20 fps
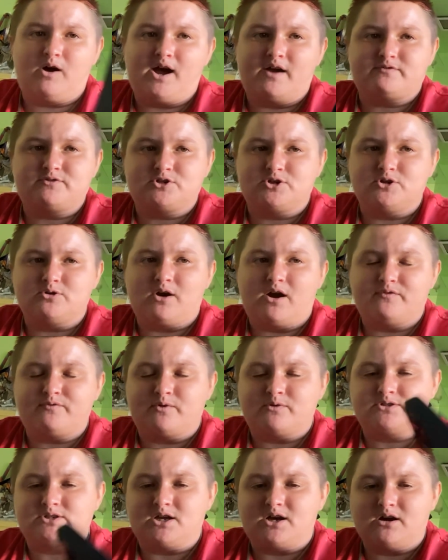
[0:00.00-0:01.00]
2
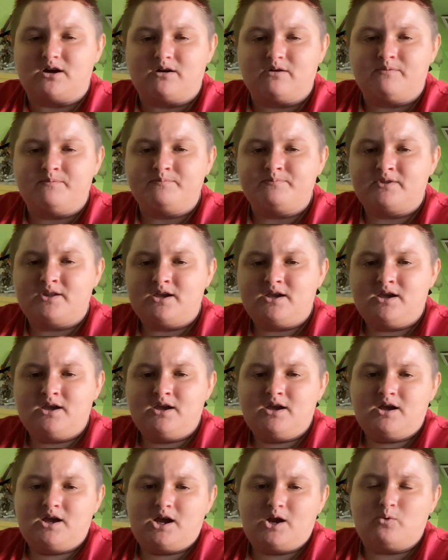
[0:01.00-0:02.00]
iPhones now,
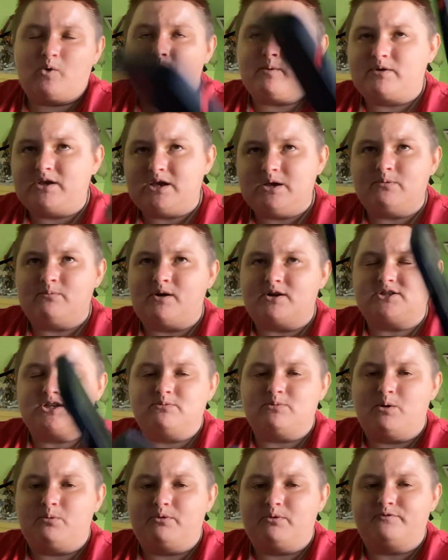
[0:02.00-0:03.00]
and why I'm keeping my
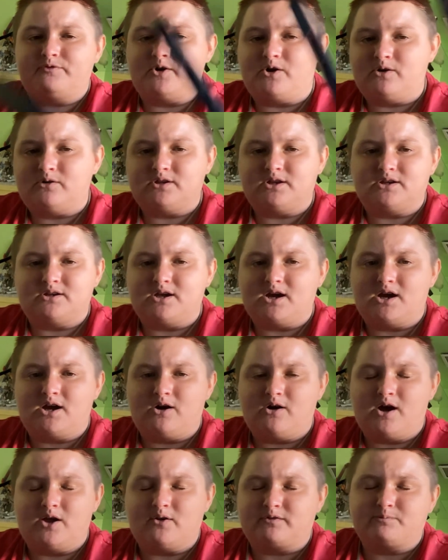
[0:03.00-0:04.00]
T-Mobile phone, and now
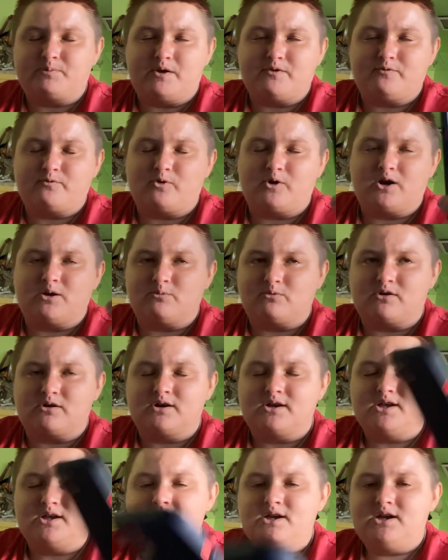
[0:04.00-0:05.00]
I don't pay for it anymore.
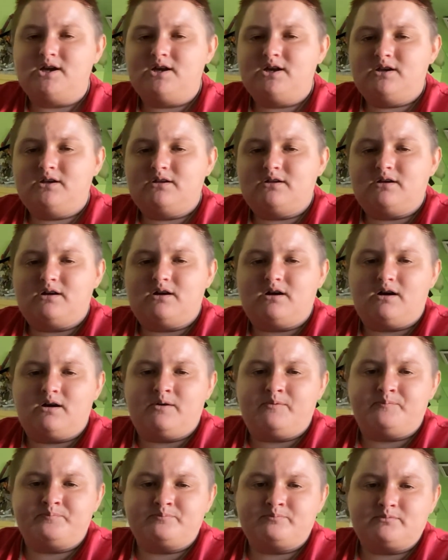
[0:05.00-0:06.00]

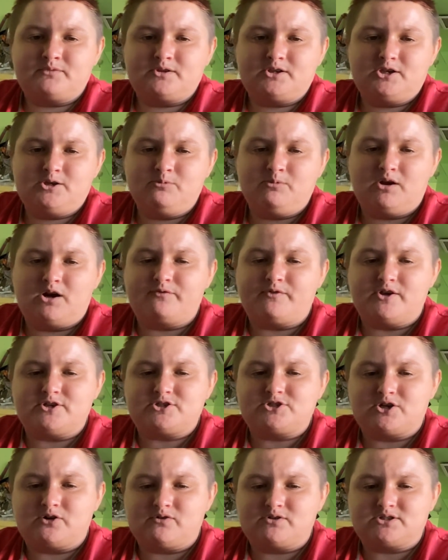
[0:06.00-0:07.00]
Community interface
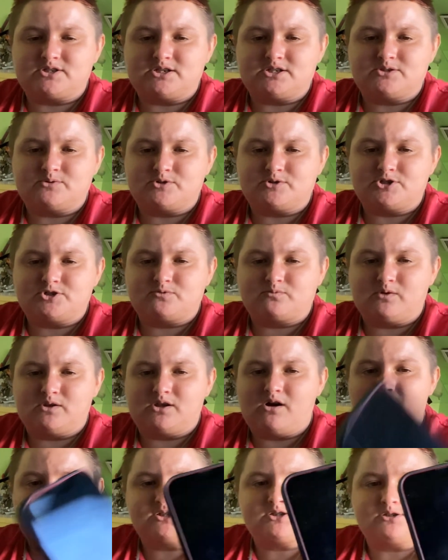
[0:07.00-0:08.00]
services, which is really
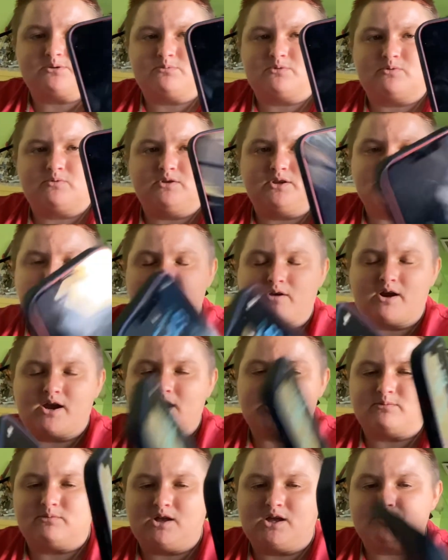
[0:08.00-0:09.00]
awesome. They're really great.
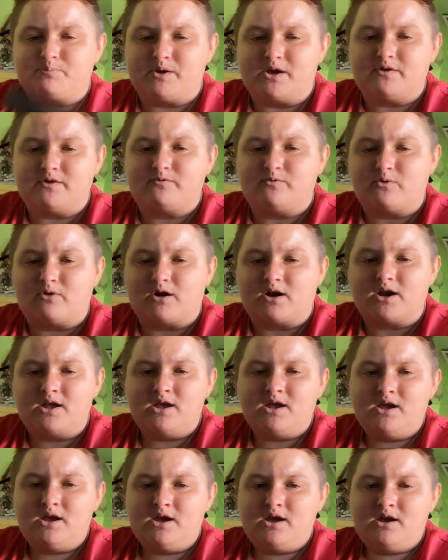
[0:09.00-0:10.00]
I'm glad they're paying for it.
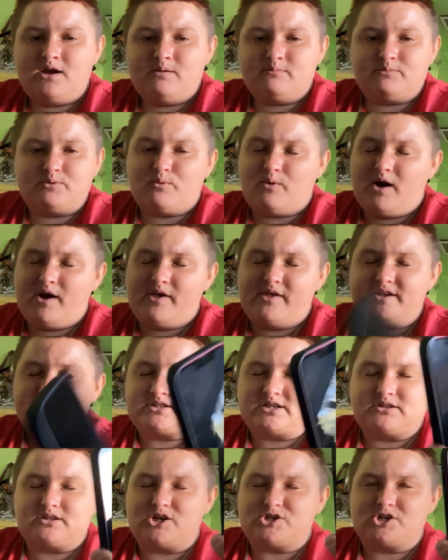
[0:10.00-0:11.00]
But why they
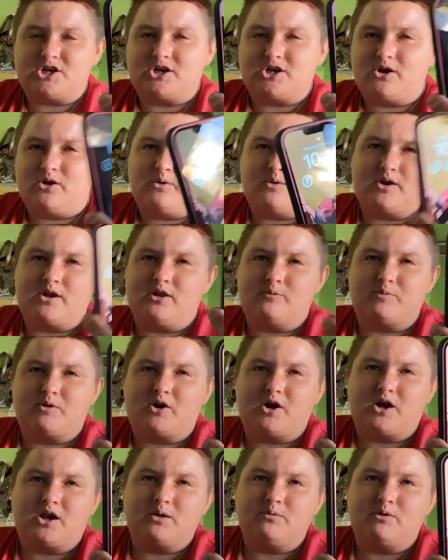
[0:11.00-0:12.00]
sent that check all the way to
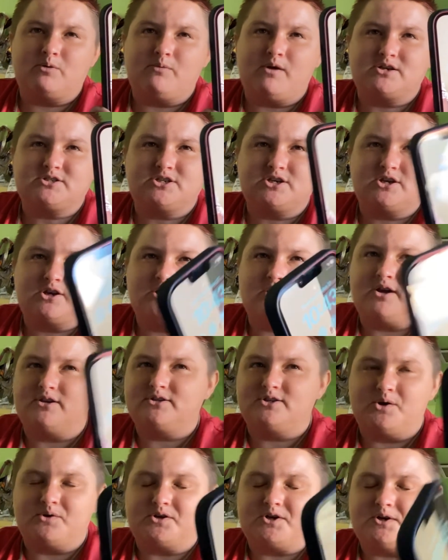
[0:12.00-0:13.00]
Albuquerque, New Mexico, I
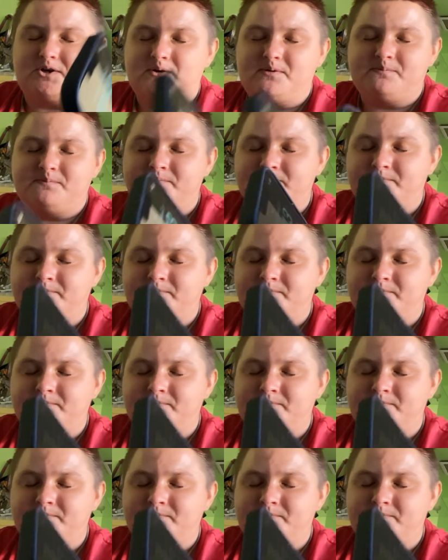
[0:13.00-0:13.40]
don't know.